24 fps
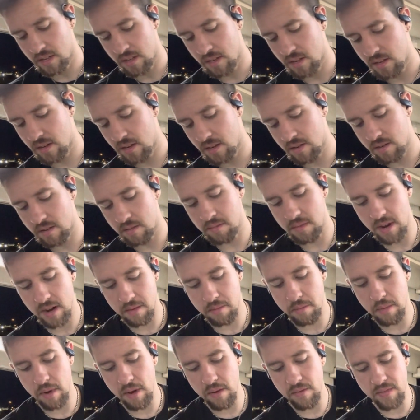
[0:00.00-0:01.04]
I'm not
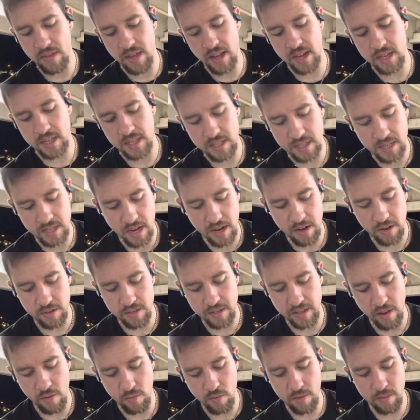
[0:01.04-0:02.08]
above that, because I hurt
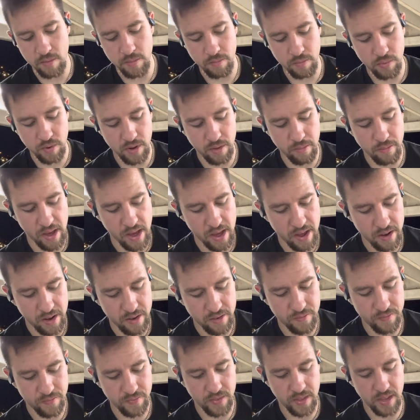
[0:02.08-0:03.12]
that woman pretty bad,
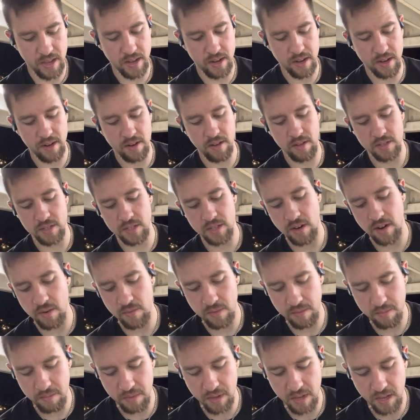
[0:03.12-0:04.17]
and it all started
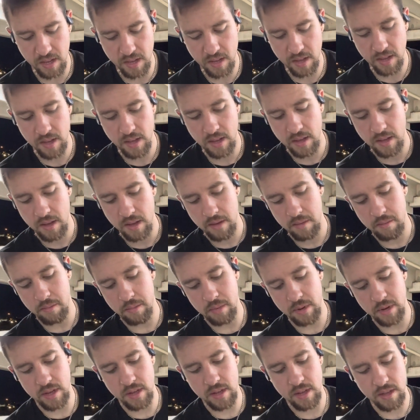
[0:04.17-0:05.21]
with me.
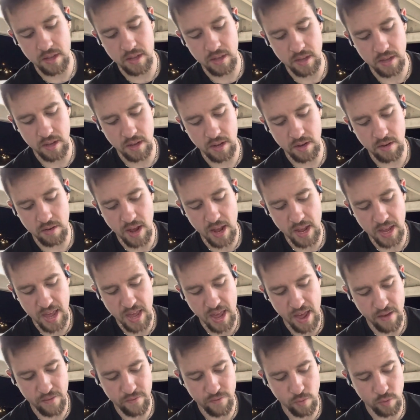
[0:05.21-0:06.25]
But, I
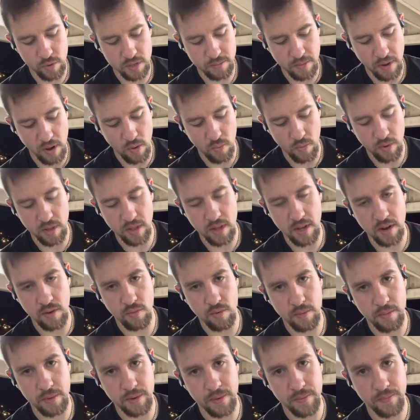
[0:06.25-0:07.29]
can't force my will on a
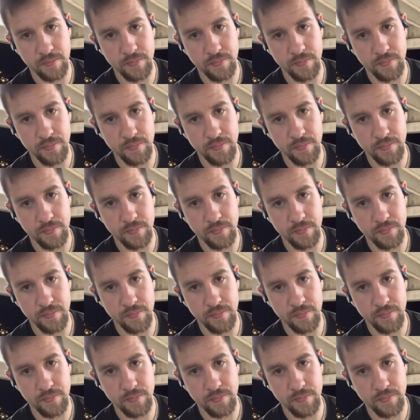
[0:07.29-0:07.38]
woman,